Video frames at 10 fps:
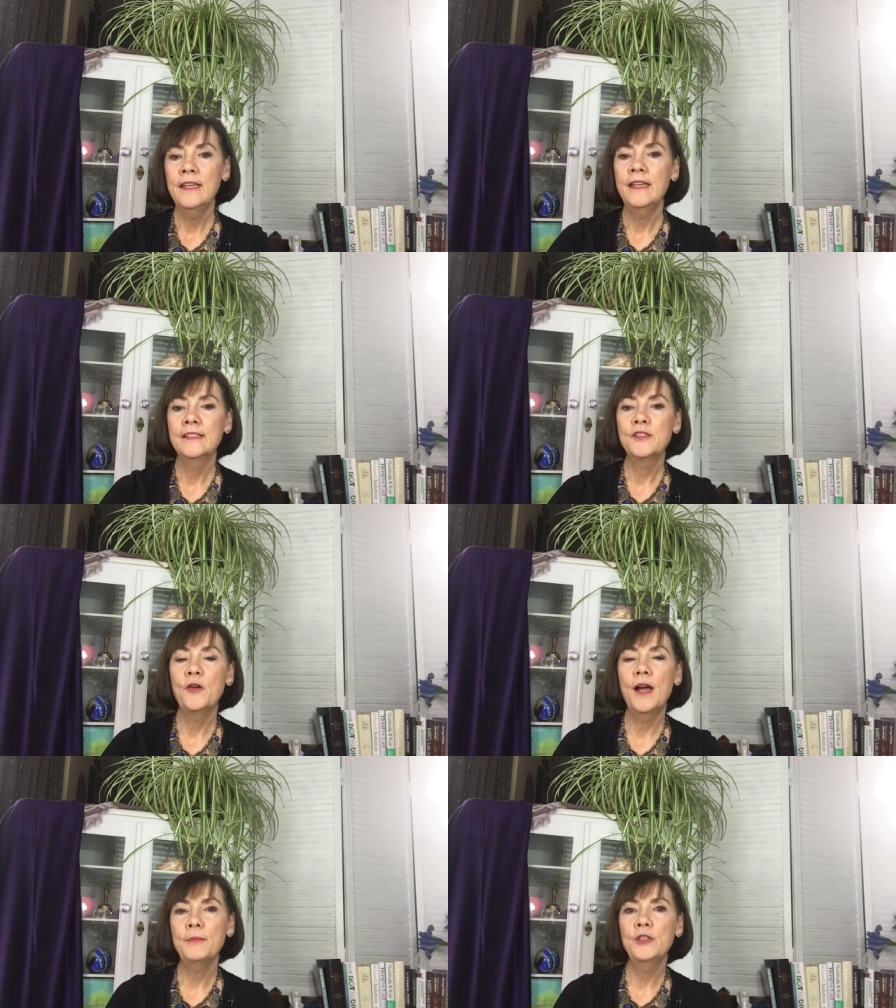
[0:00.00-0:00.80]
And
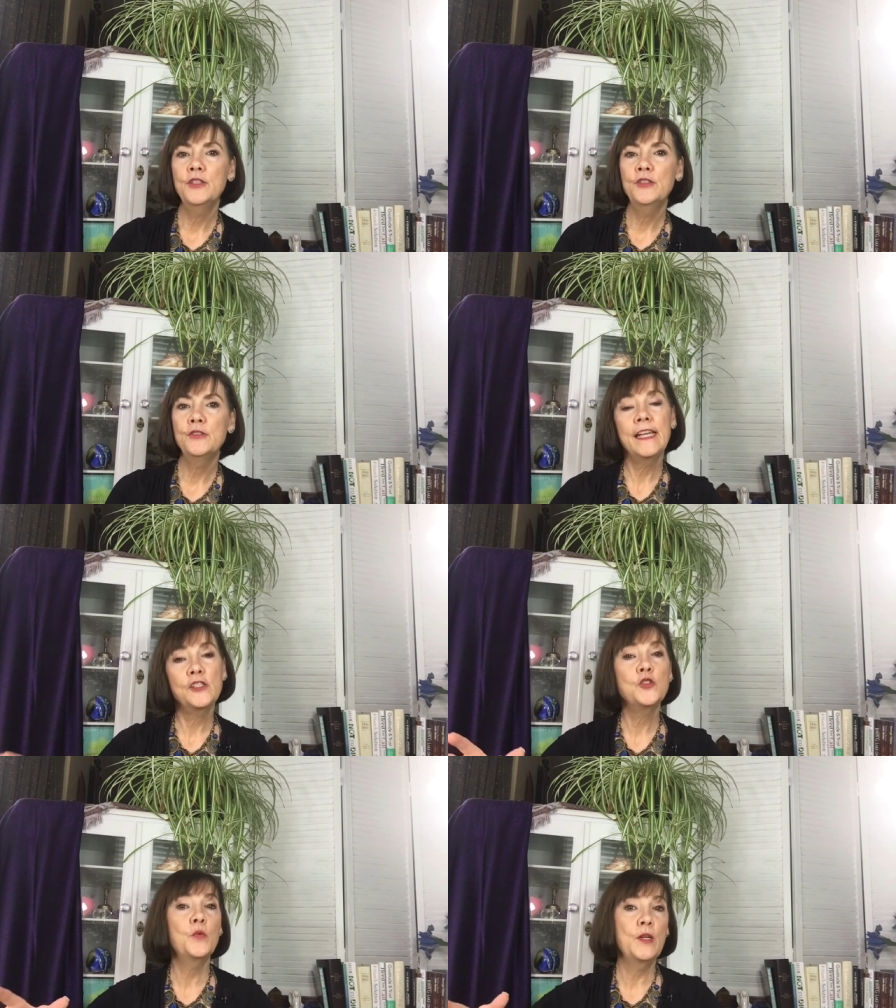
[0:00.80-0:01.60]
so I'm going to use
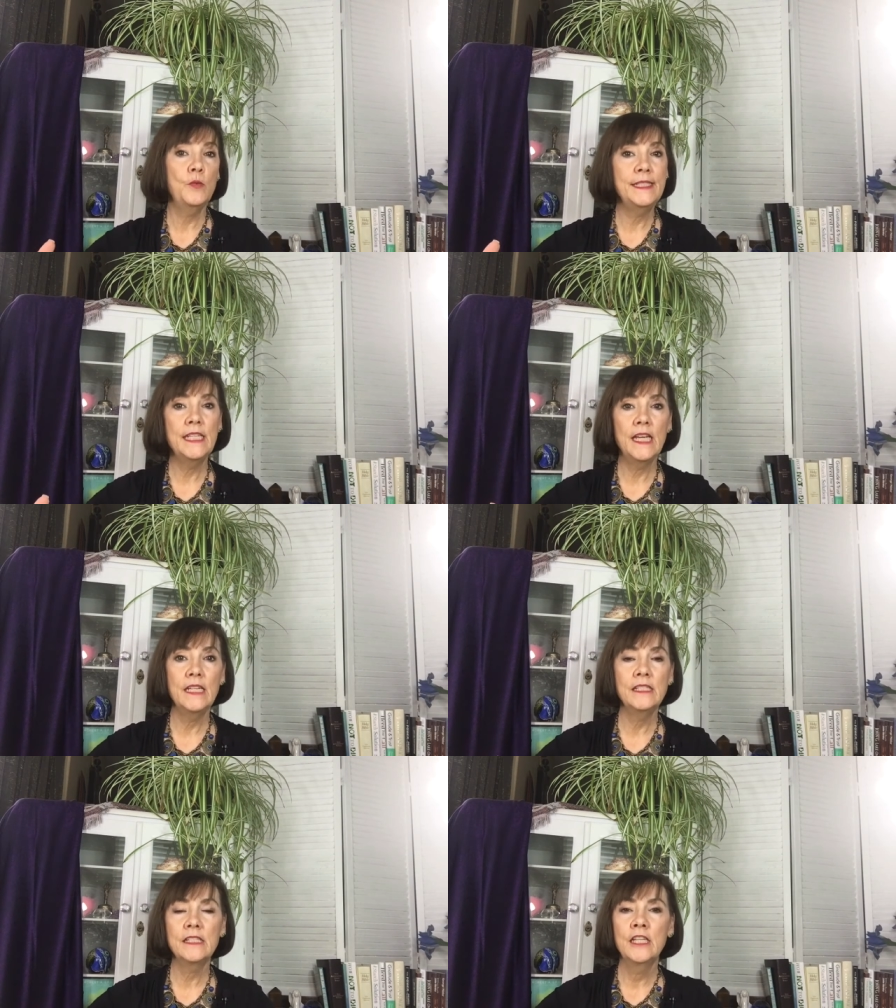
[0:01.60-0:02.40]
next 21
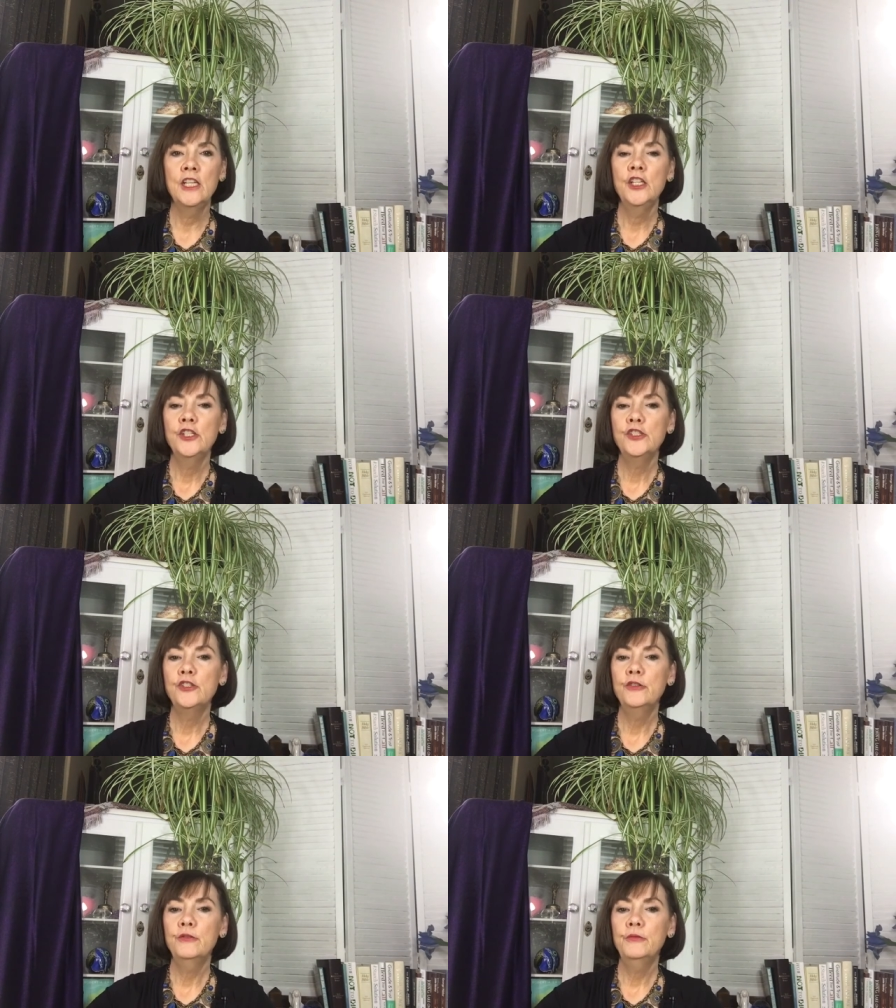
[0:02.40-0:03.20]
days
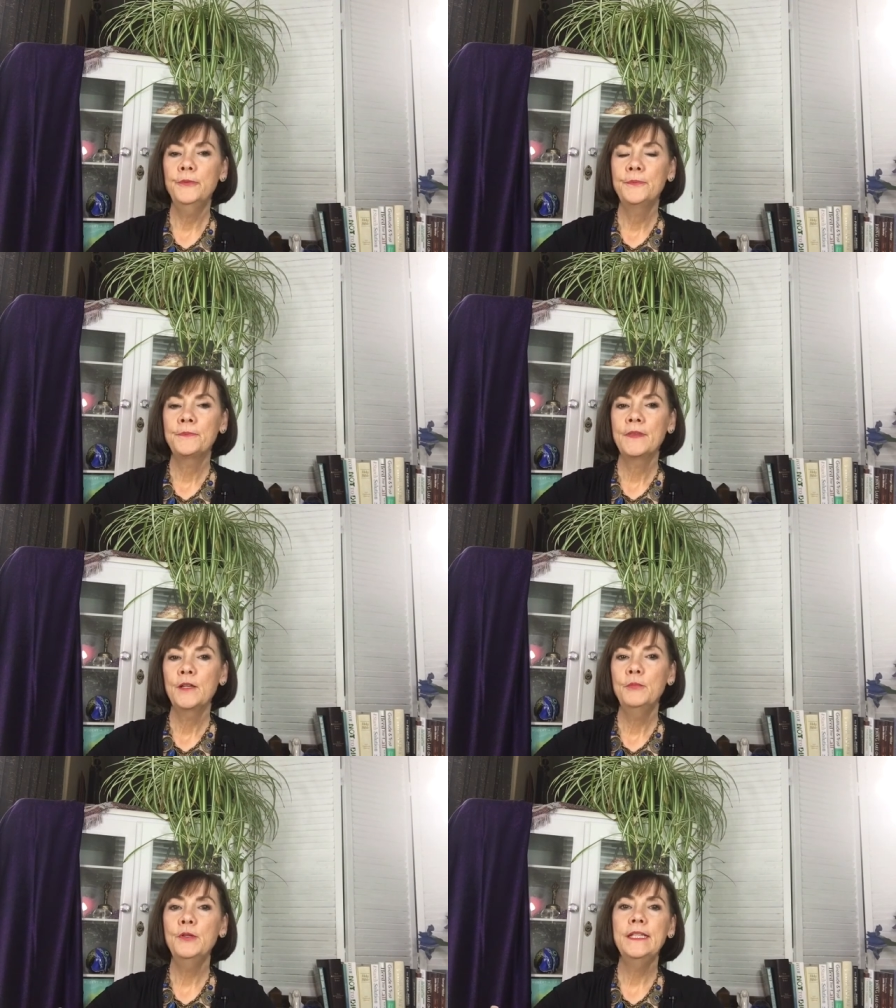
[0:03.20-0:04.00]
to
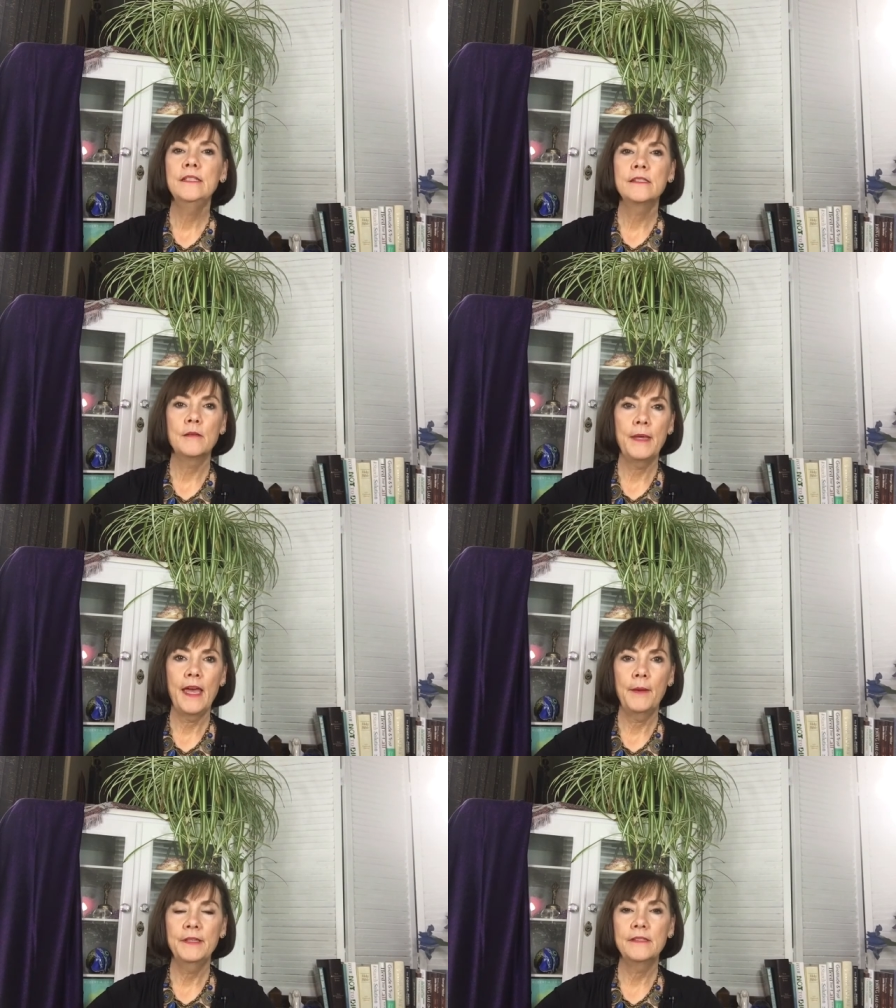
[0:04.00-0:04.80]
put in some
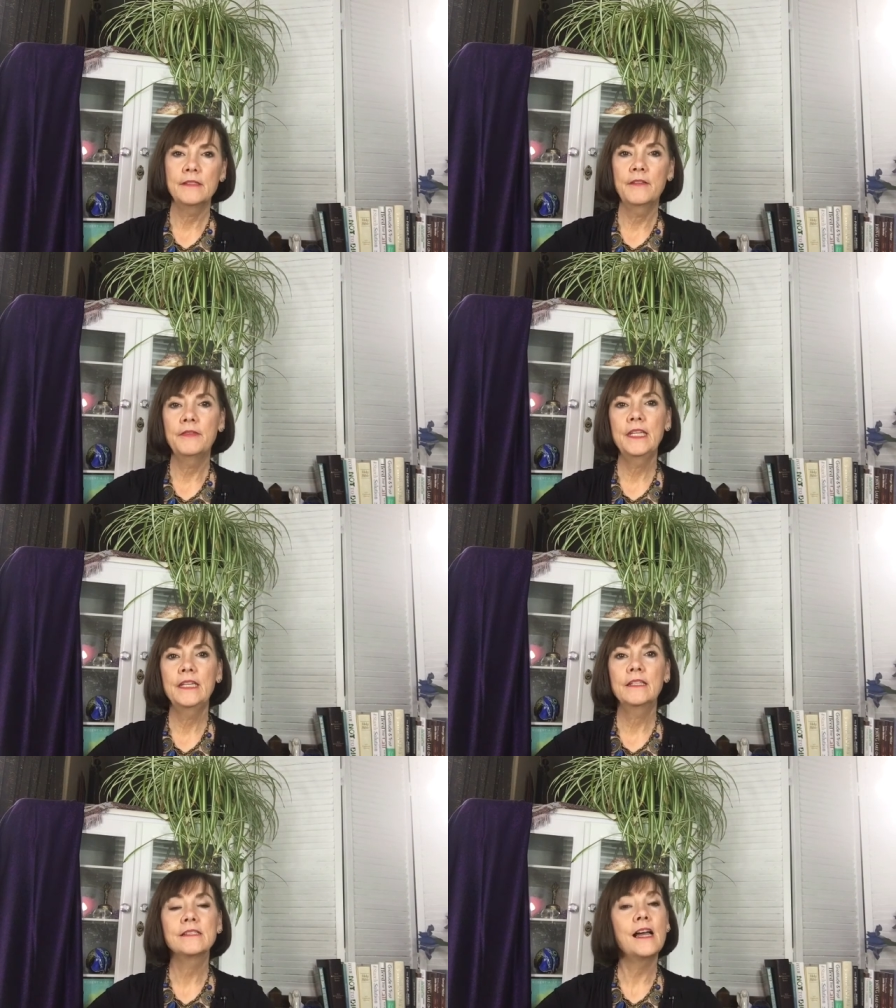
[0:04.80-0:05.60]
habits of
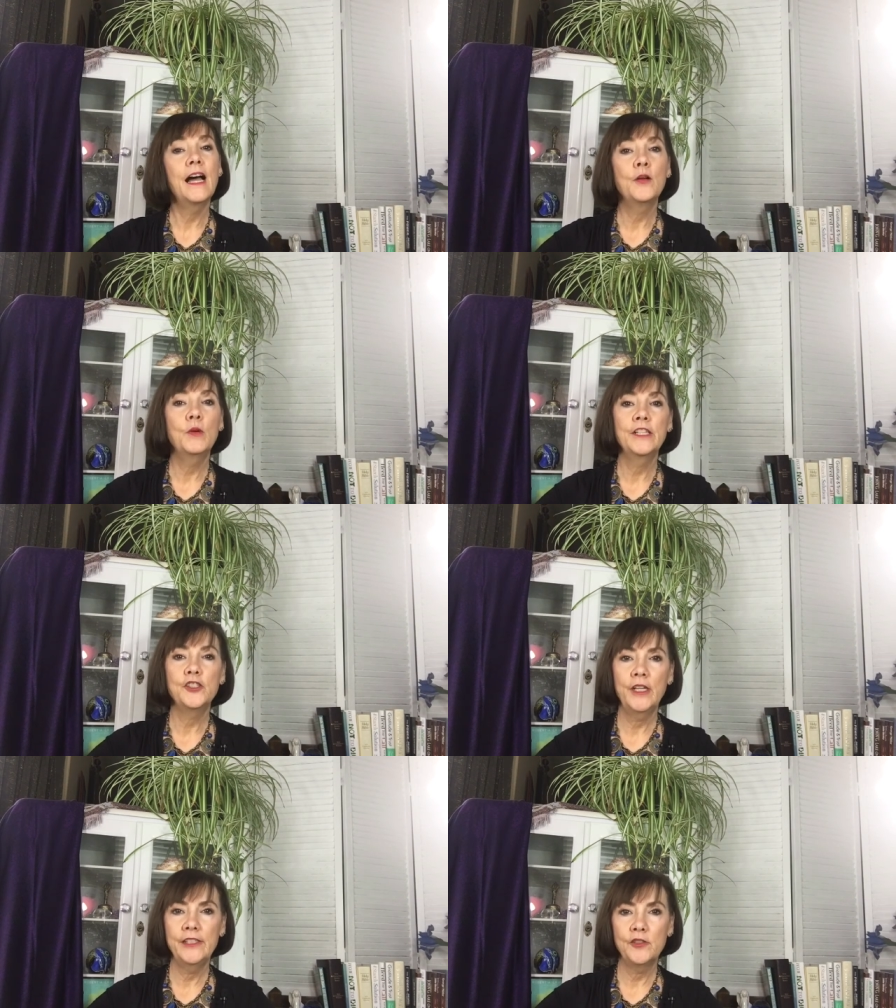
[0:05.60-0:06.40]
things I want to
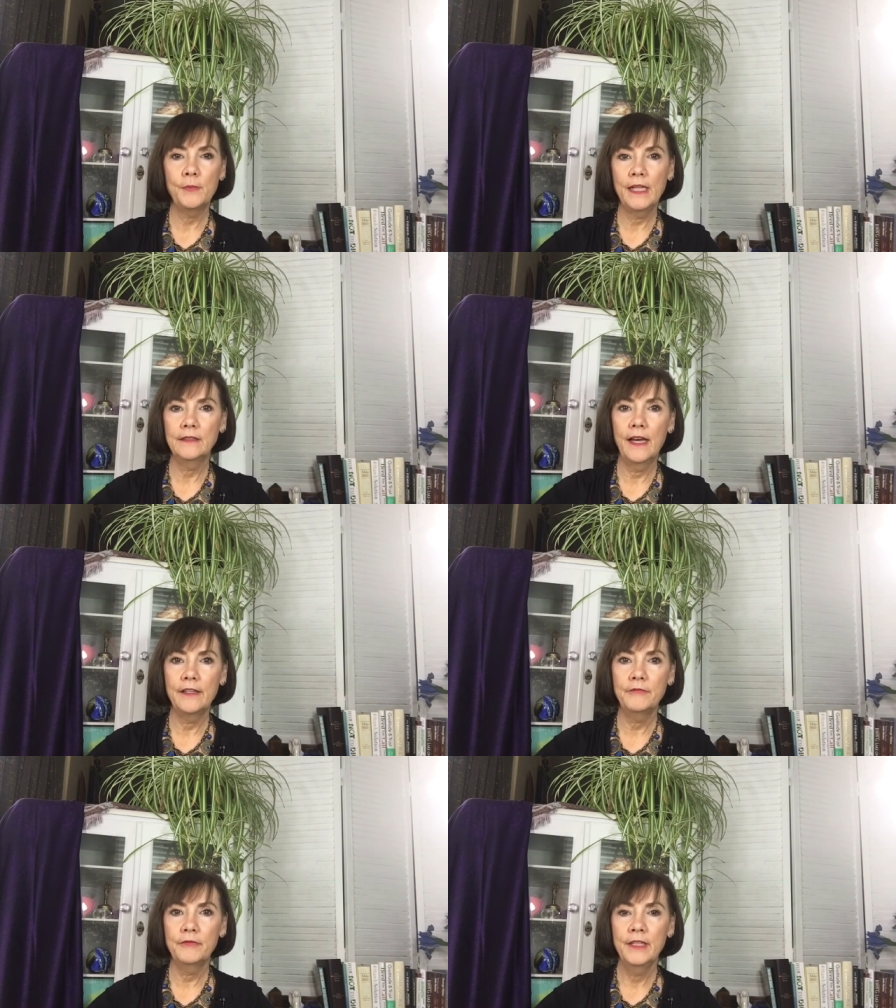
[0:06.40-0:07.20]
change in my
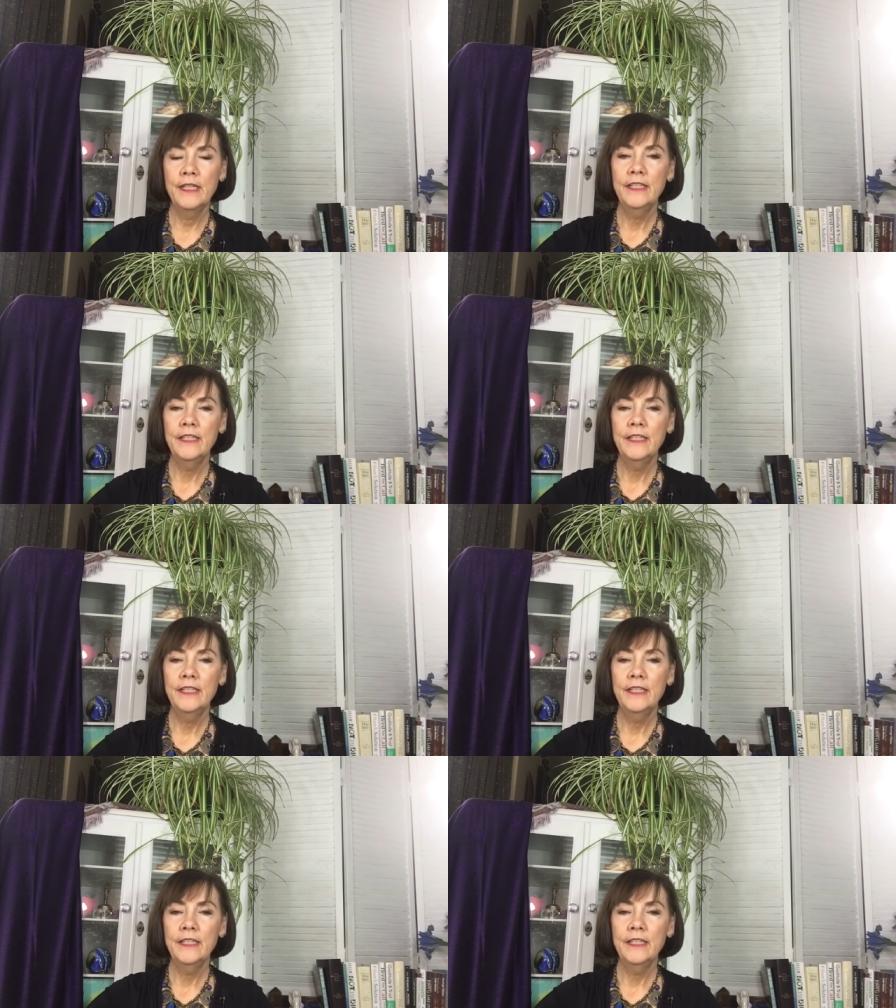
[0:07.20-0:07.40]
life.